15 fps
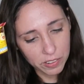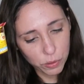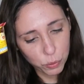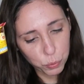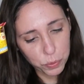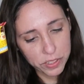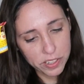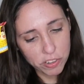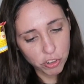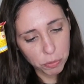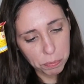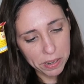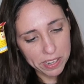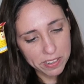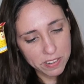sweet in
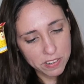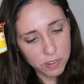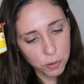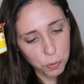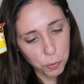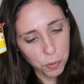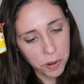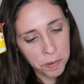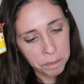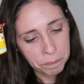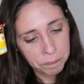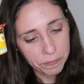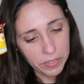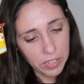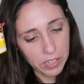Japan, so
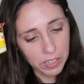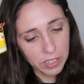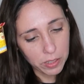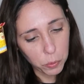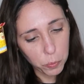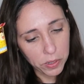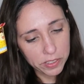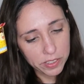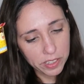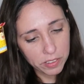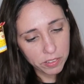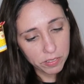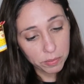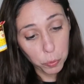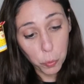why
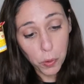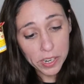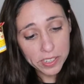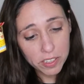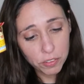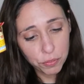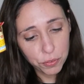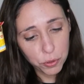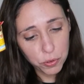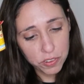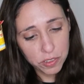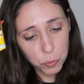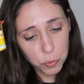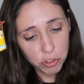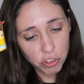not fuse
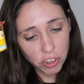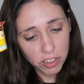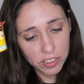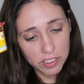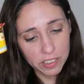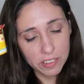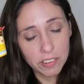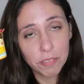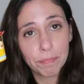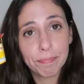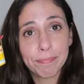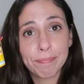it with chocolate?